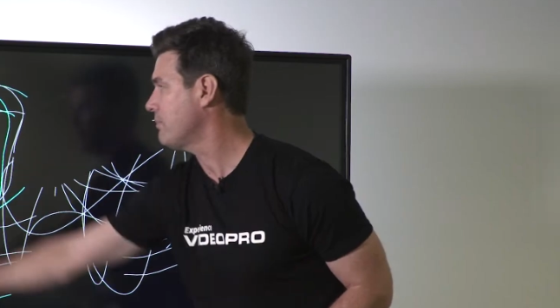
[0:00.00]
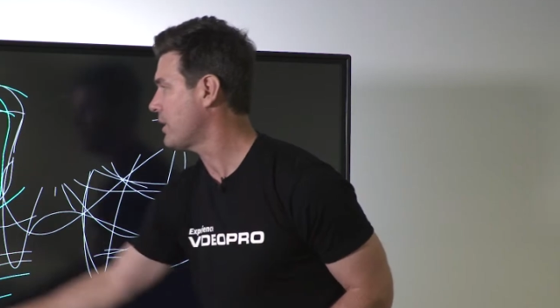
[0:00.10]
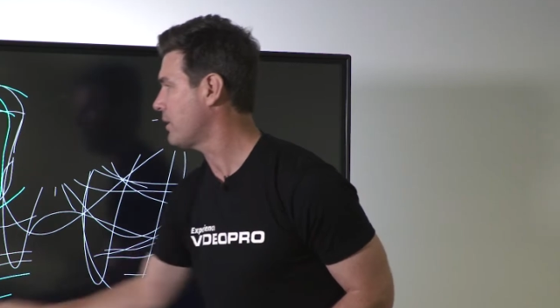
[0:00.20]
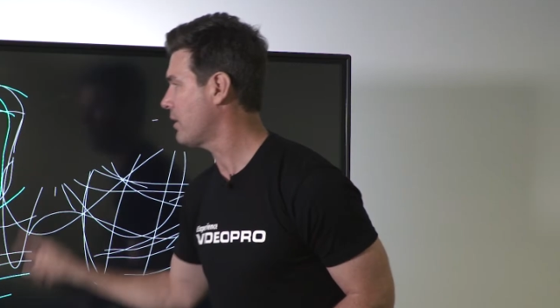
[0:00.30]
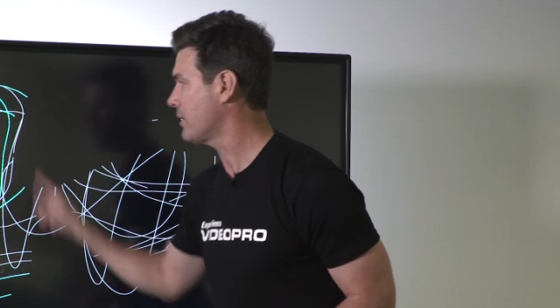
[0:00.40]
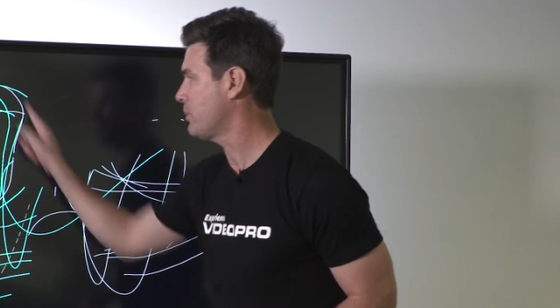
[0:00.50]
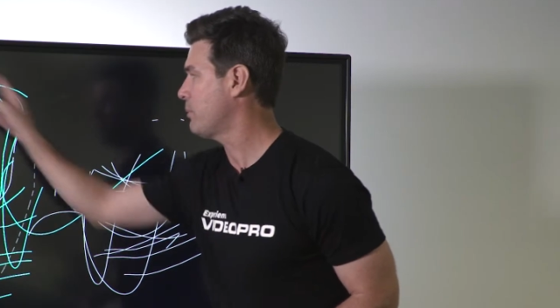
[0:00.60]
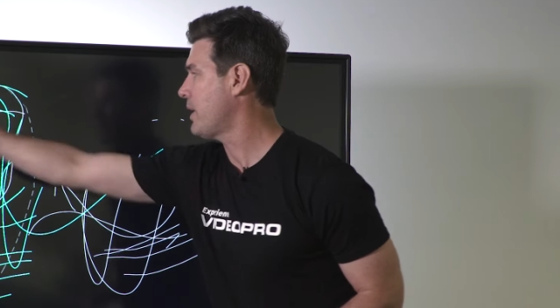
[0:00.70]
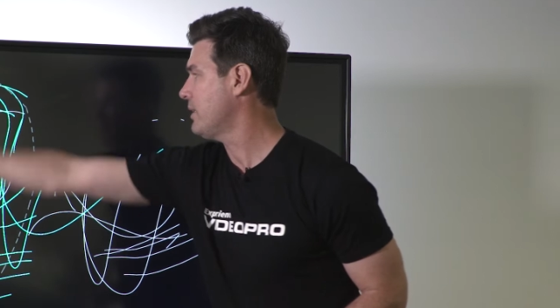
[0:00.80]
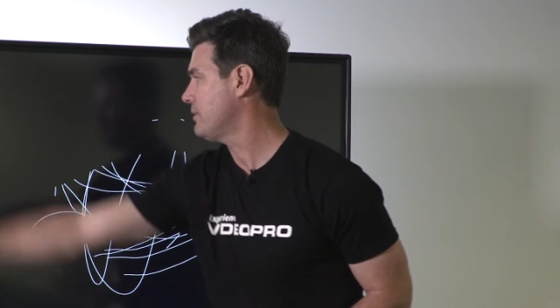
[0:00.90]
that you'd like to
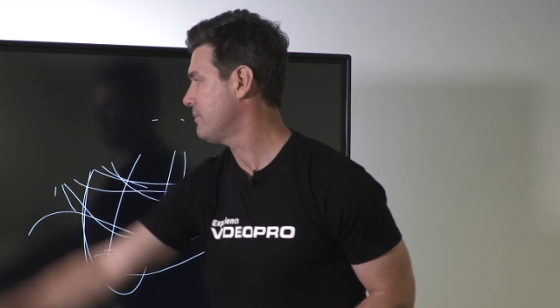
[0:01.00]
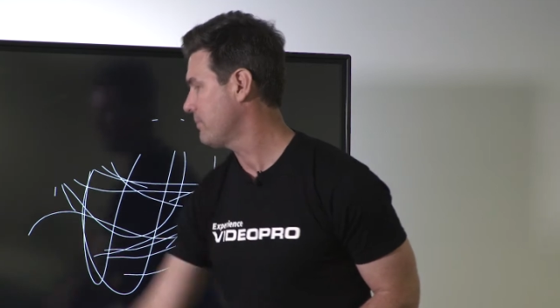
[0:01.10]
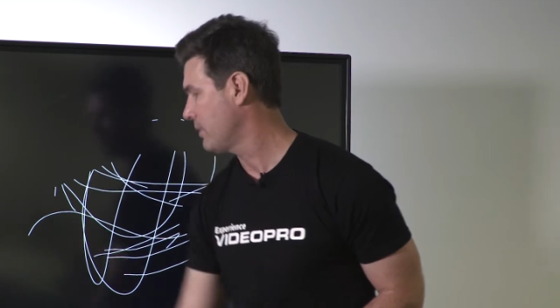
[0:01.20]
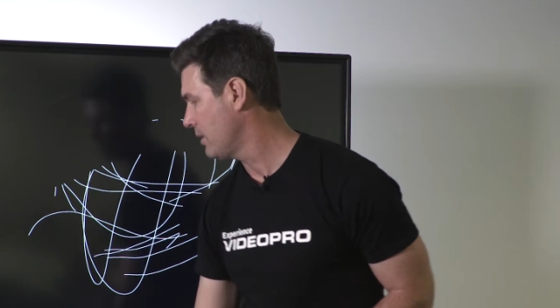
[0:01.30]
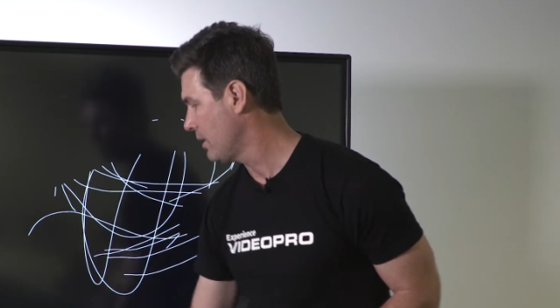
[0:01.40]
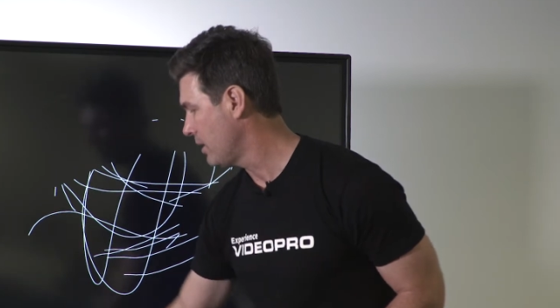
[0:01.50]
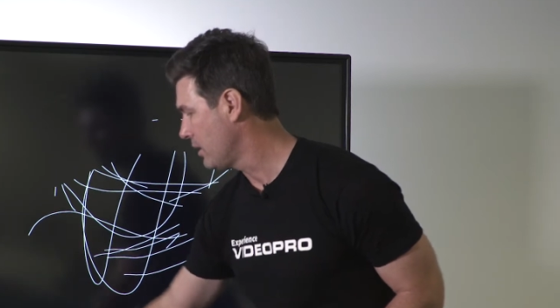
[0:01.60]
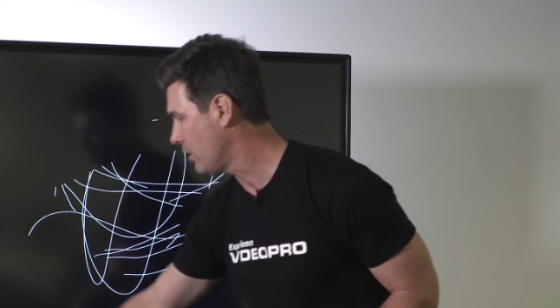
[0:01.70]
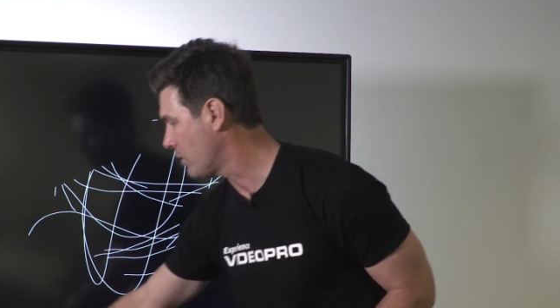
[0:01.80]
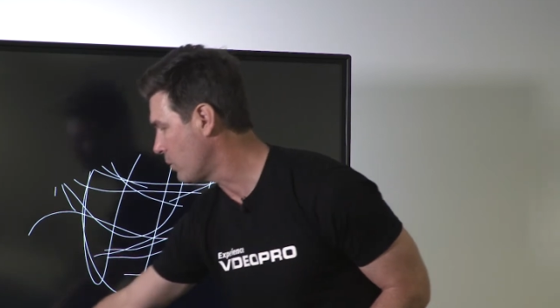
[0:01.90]
erase. You
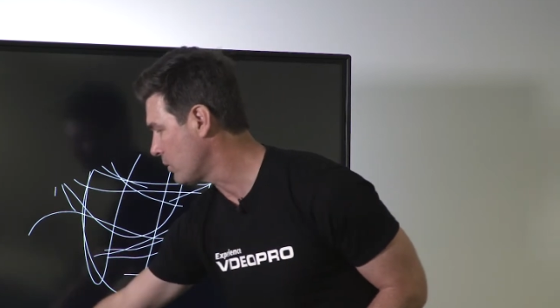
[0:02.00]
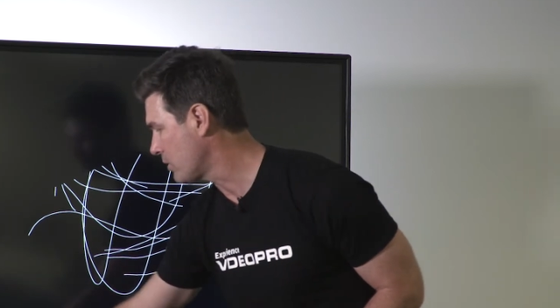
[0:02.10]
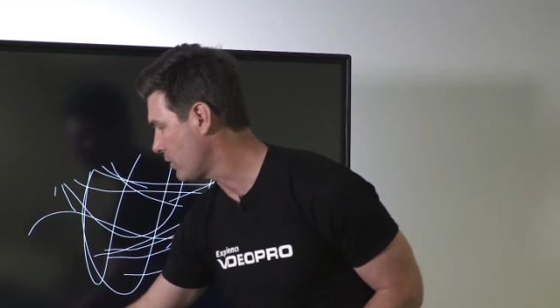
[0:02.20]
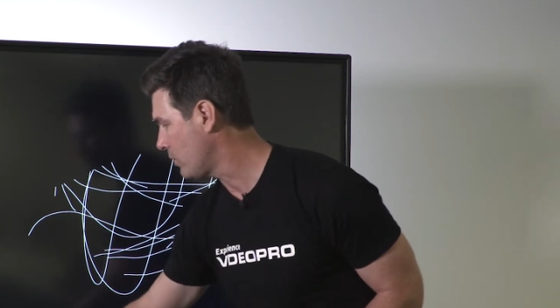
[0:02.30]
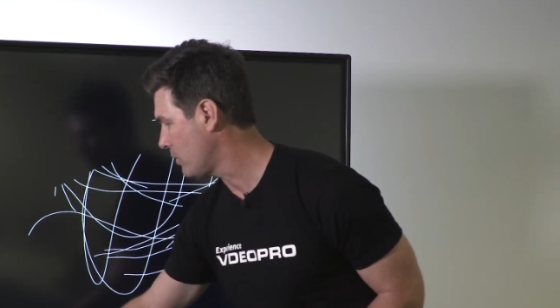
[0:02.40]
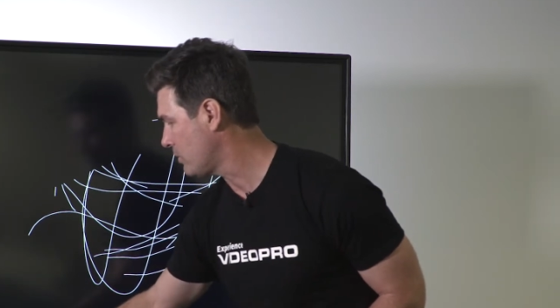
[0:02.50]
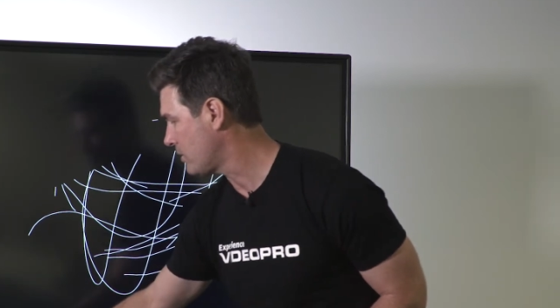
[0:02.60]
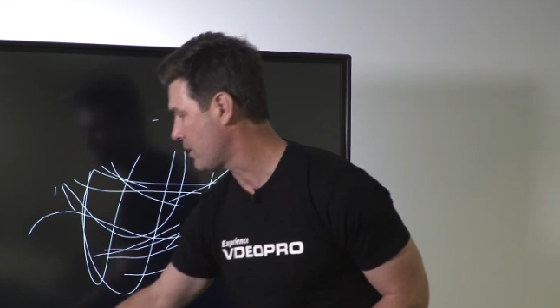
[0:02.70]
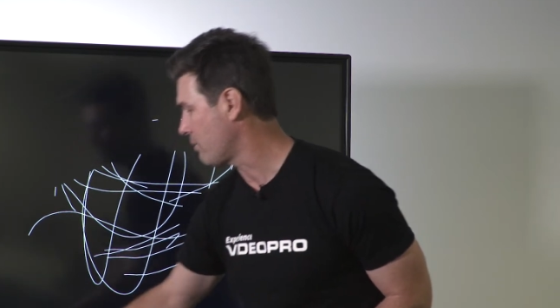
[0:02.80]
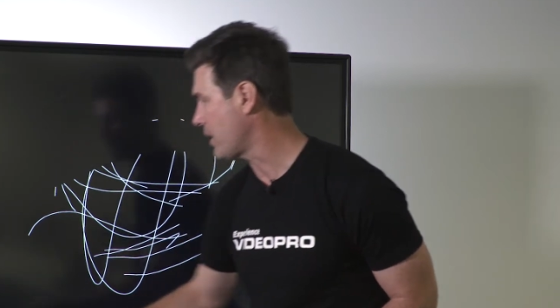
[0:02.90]
can also use the
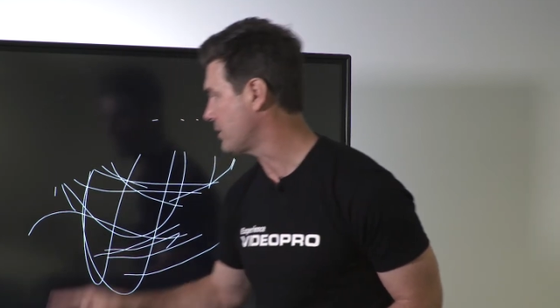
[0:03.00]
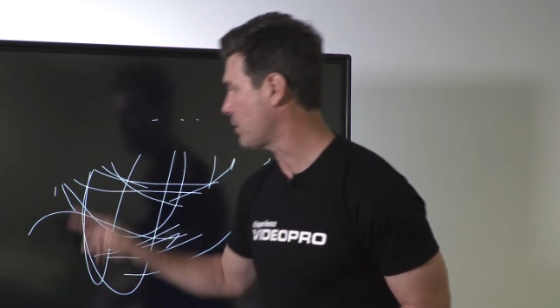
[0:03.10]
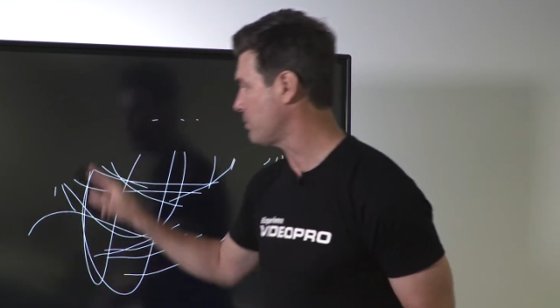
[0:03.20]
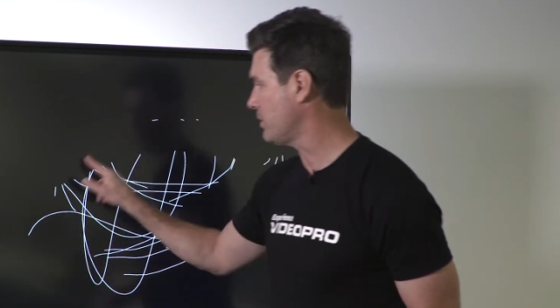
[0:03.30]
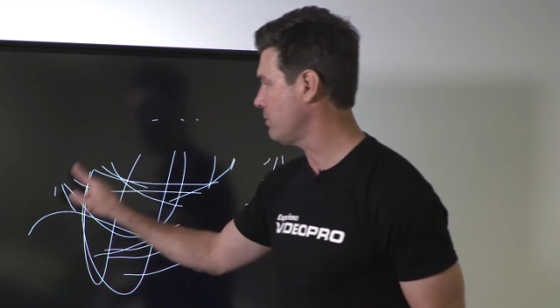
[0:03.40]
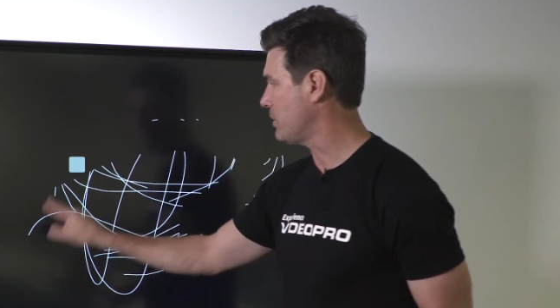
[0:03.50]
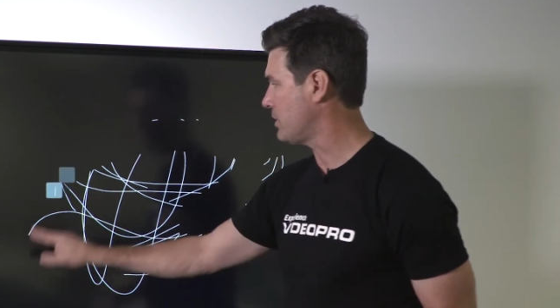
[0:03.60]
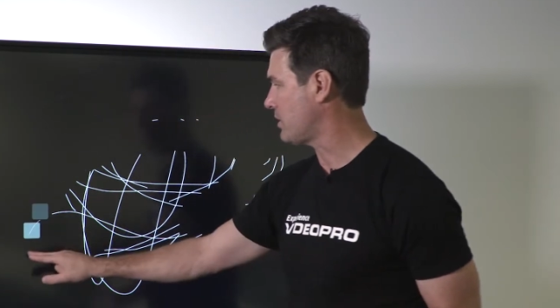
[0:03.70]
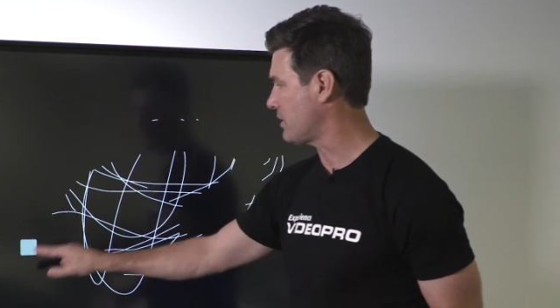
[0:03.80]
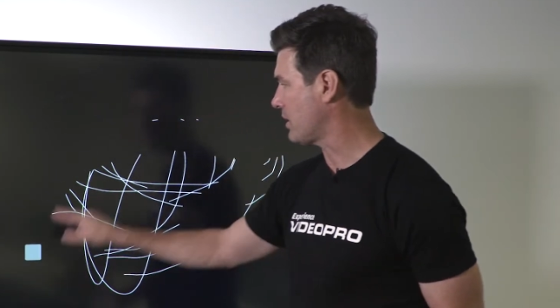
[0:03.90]
erase option, which
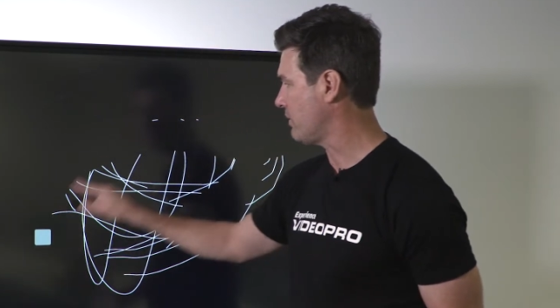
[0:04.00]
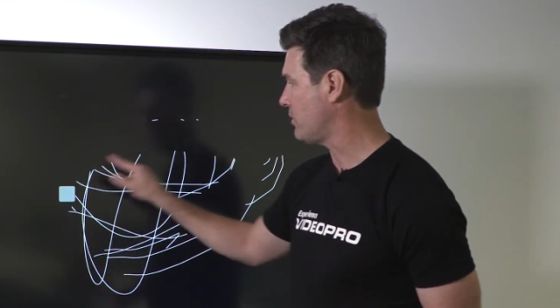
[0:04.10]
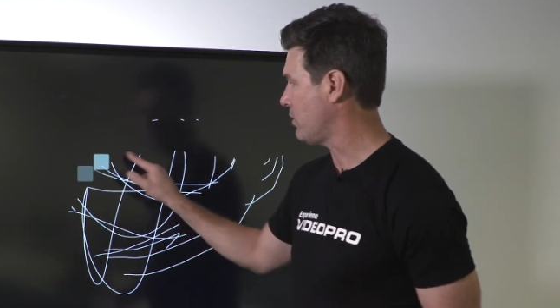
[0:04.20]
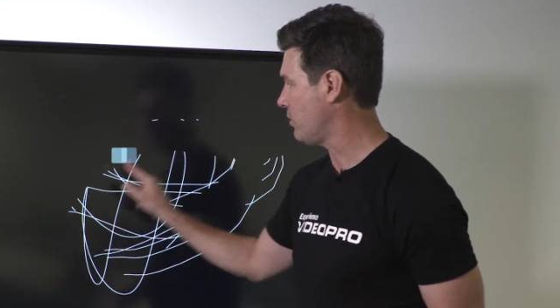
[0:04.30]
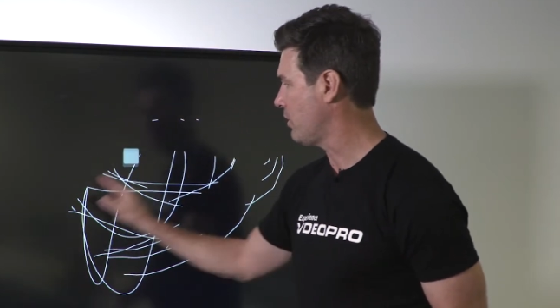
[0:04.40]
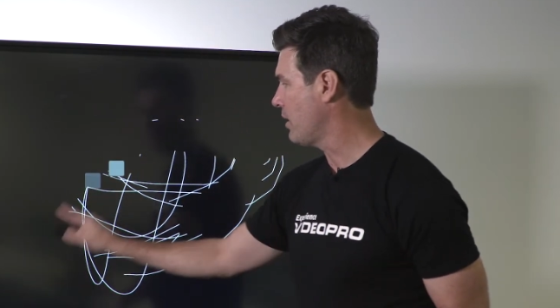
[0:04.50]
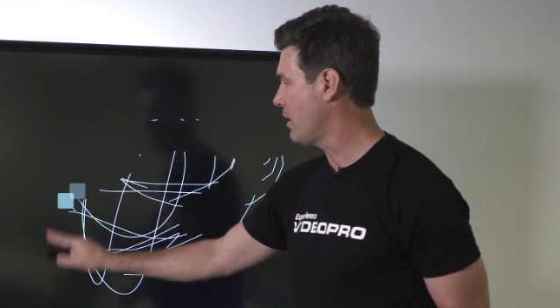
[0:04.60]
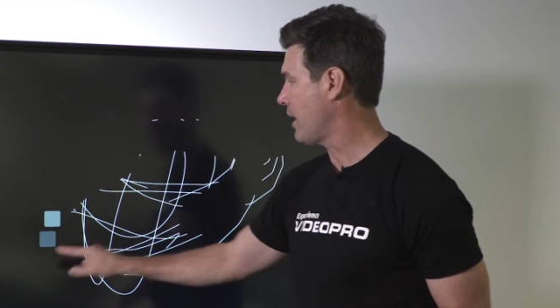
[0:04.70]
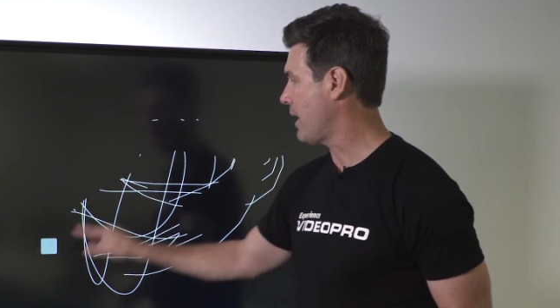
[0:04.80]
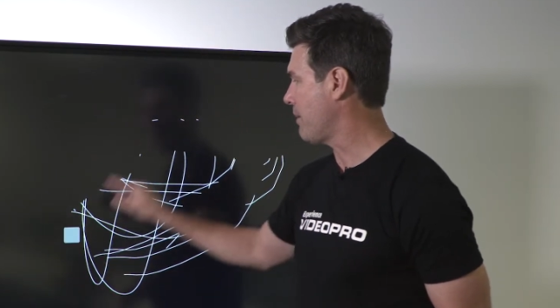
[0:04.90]
just gives you
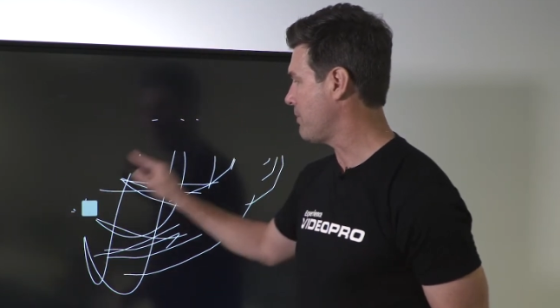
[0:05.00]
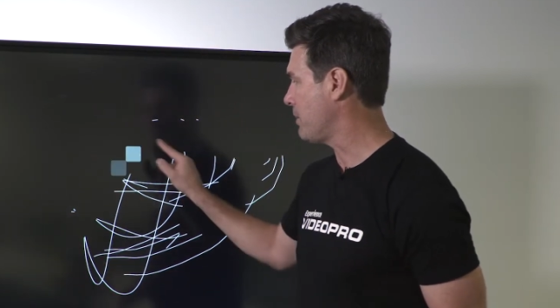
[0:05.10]
the